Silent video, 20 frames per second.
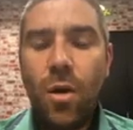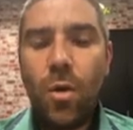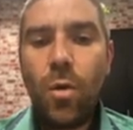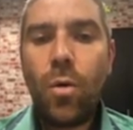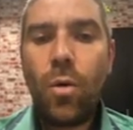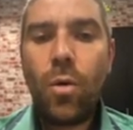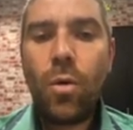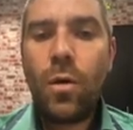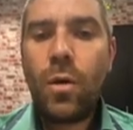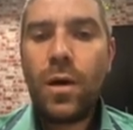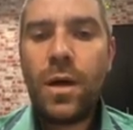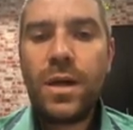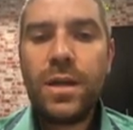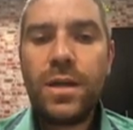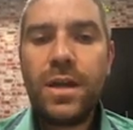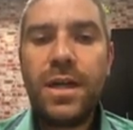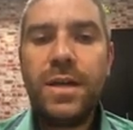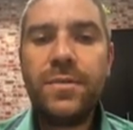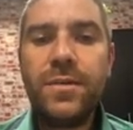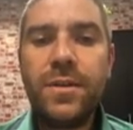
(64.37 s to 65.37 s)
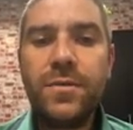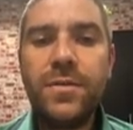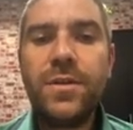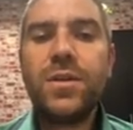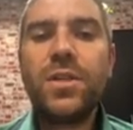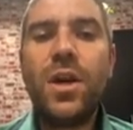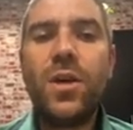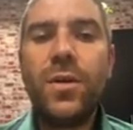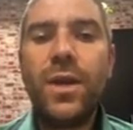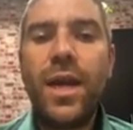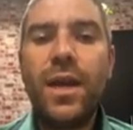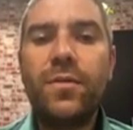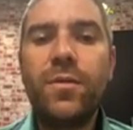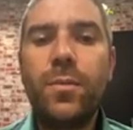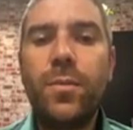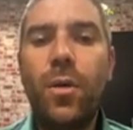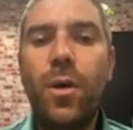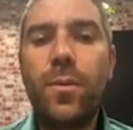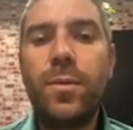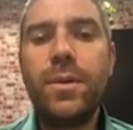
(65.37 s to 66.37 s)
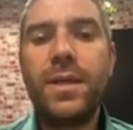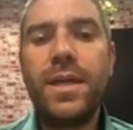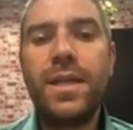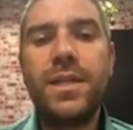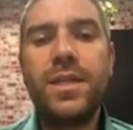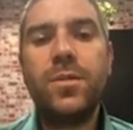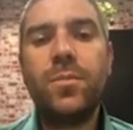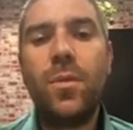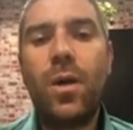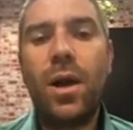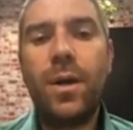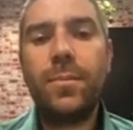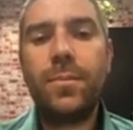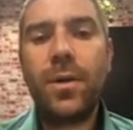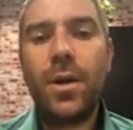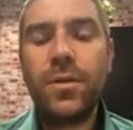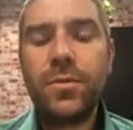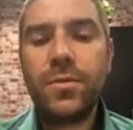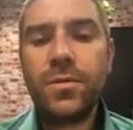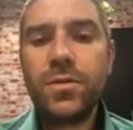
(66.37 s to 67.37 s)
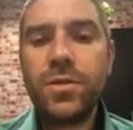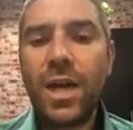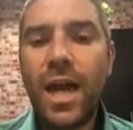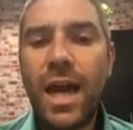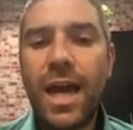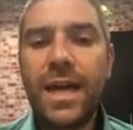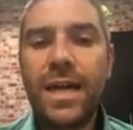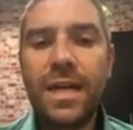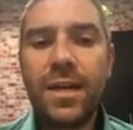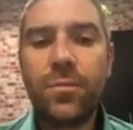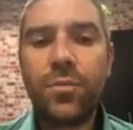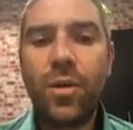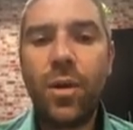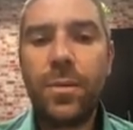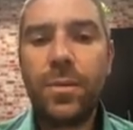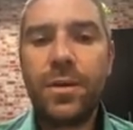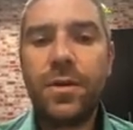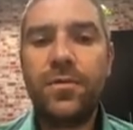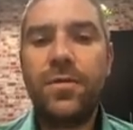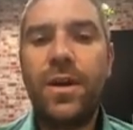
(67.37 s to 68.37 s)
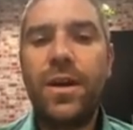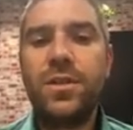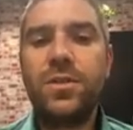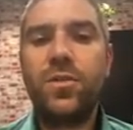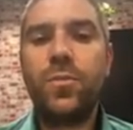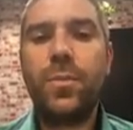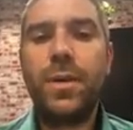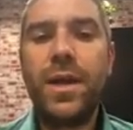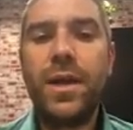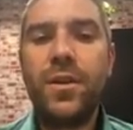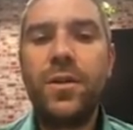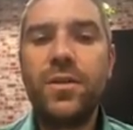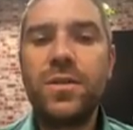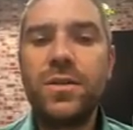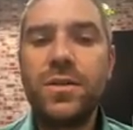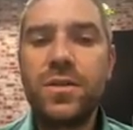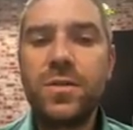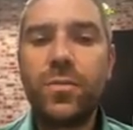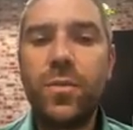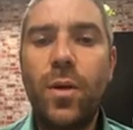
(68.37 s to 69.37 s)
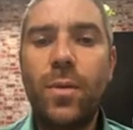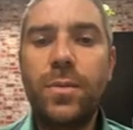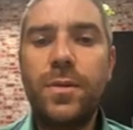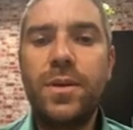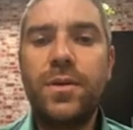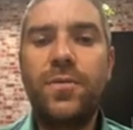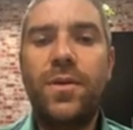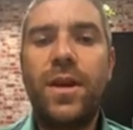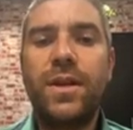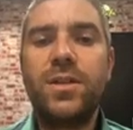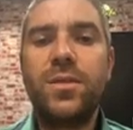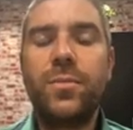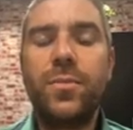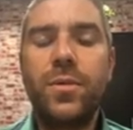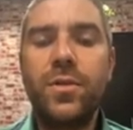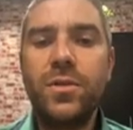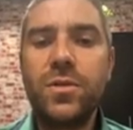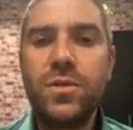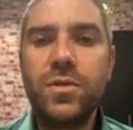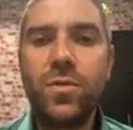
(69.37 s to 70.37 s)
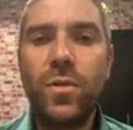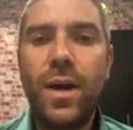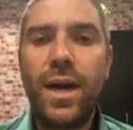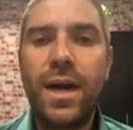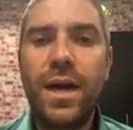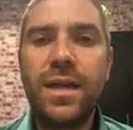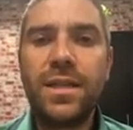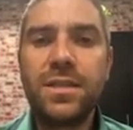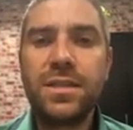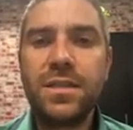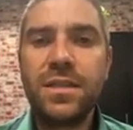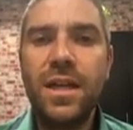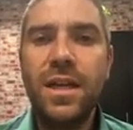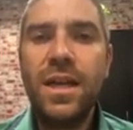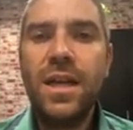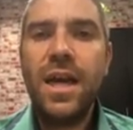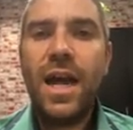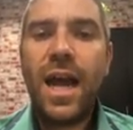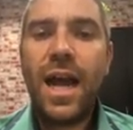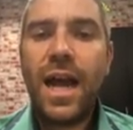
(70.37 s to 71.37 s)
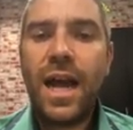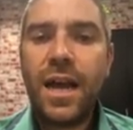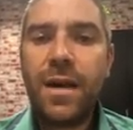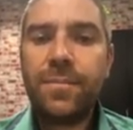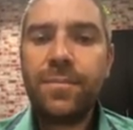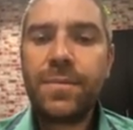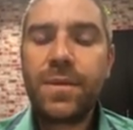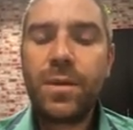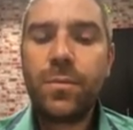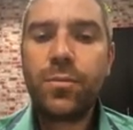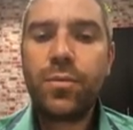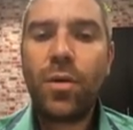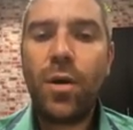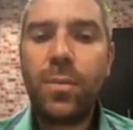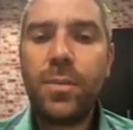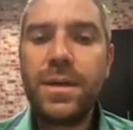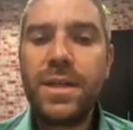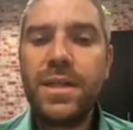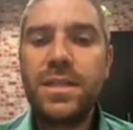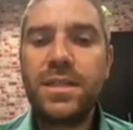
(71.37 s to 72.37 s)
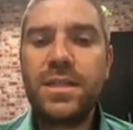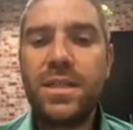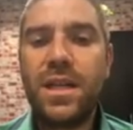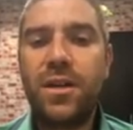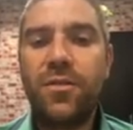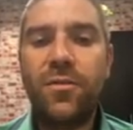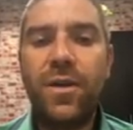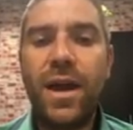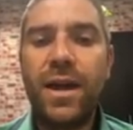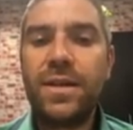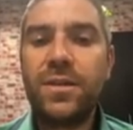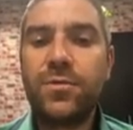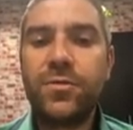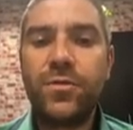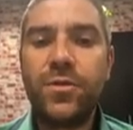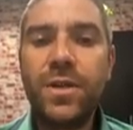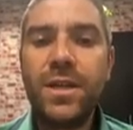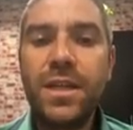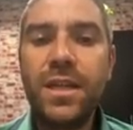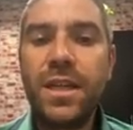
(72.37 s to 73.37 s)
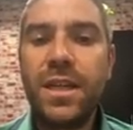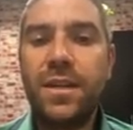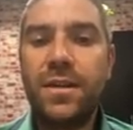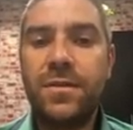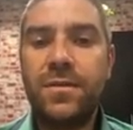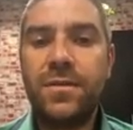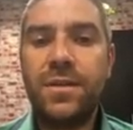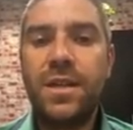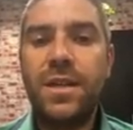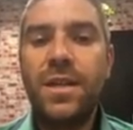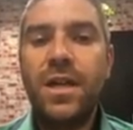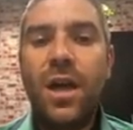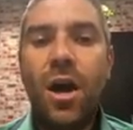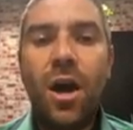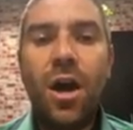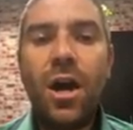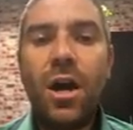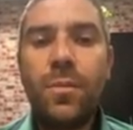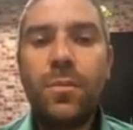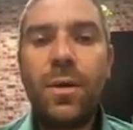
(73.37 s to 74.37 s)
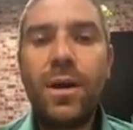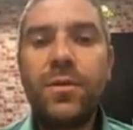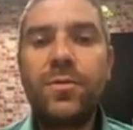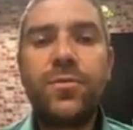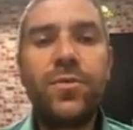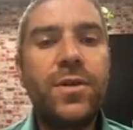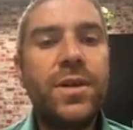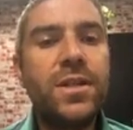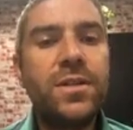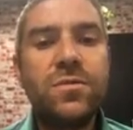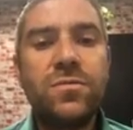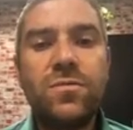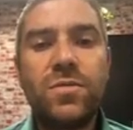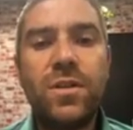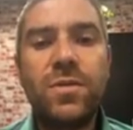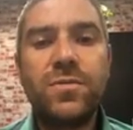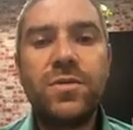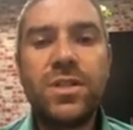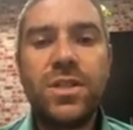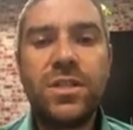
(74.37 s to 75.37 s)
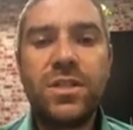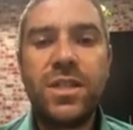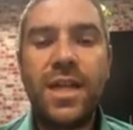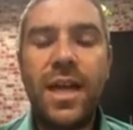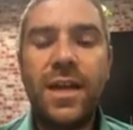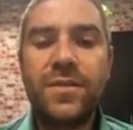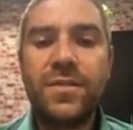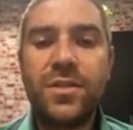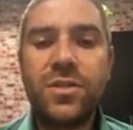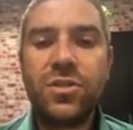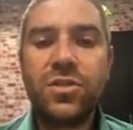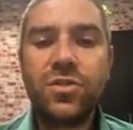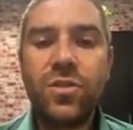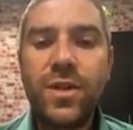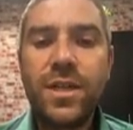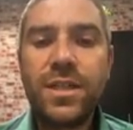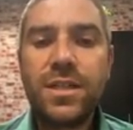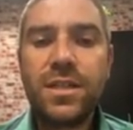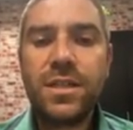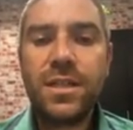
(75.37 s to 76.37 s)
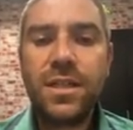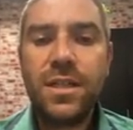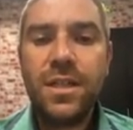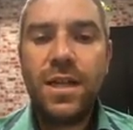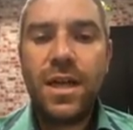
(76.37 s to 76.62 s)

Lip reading: Or even if you don't have a property, you might both target property around your parents, property around your personal house, properties around a friend even. Oh, my friend lives just down the street.